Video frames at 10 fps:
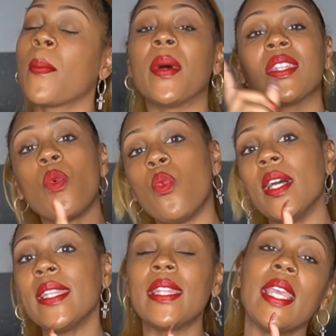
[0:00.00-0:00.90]
But the
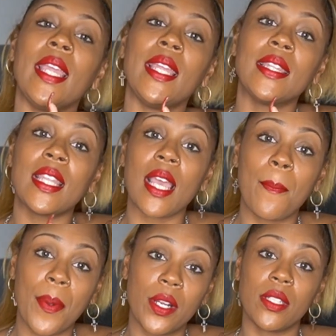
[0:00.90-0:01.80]
one thing
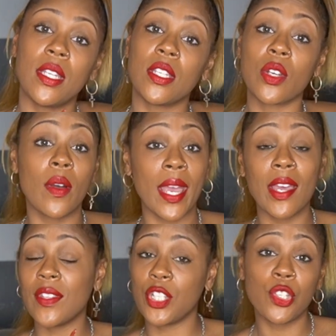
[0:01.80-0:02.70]
that person is gonna
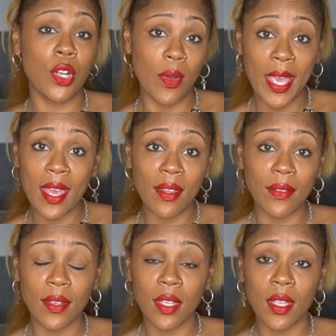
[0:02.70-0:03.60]
have that you don't have,
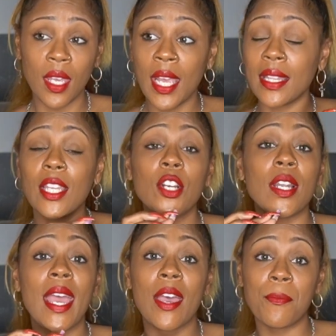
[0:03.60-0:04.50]
they're
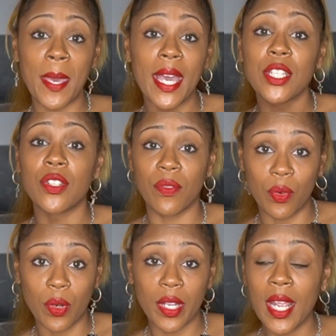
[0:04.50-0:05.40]
gonna have passion
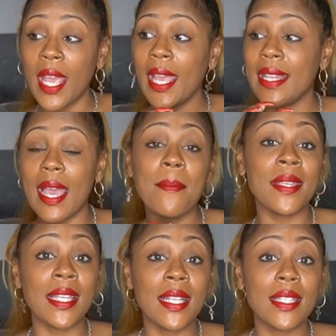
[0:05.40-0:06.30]
for it. And that
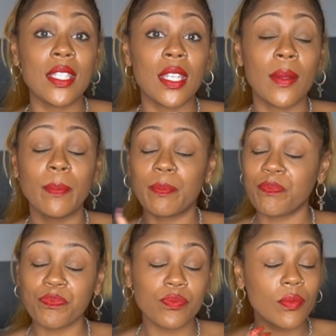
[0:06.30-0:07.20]
means
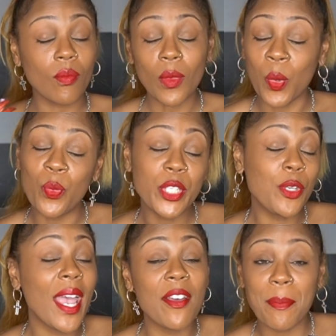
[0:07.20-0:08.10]
when
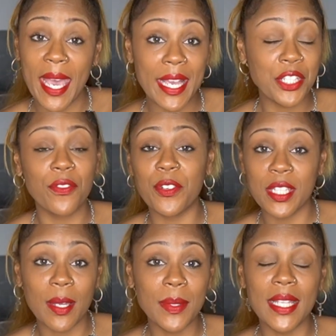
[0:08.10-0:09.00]
you have passion for
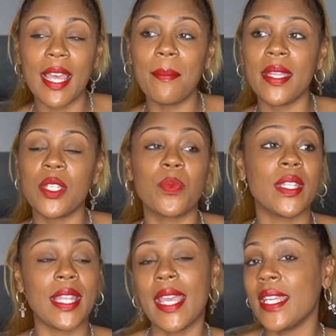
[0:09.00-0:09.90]
something, that means
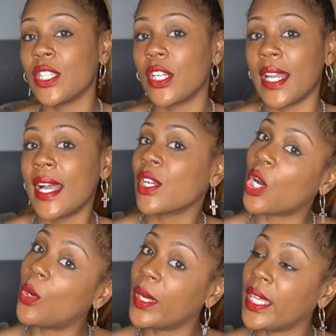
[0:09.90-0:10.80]
when things are not
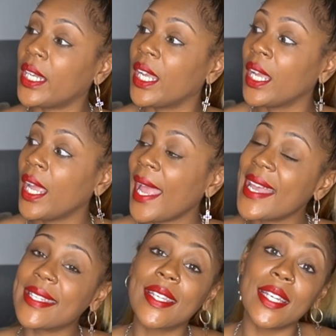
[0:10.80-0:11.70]
going
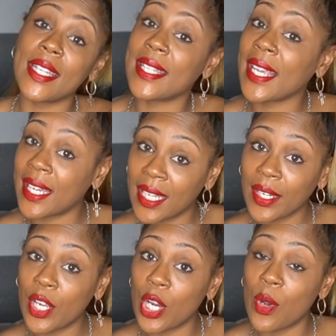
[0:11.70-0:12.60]
as good as they
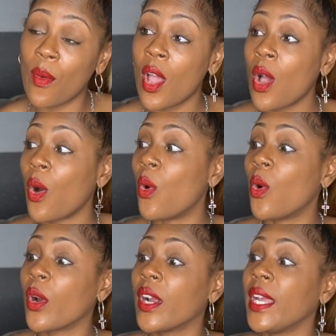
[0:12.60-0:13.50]
could go,
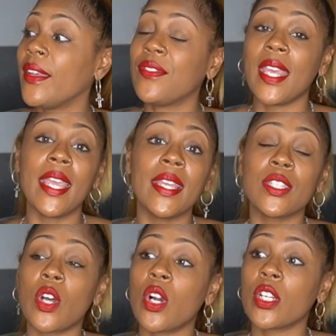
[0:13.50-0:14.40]
or if
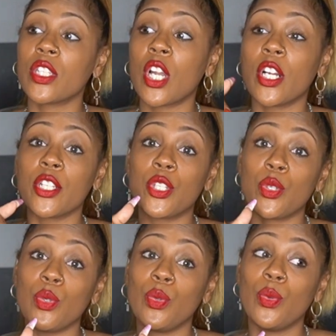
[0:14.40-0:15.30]
things are starting
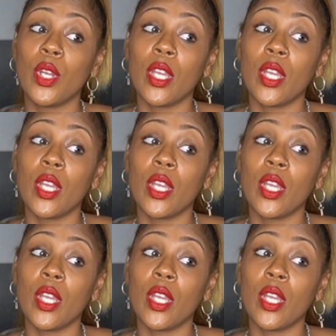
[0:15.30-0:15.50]
to,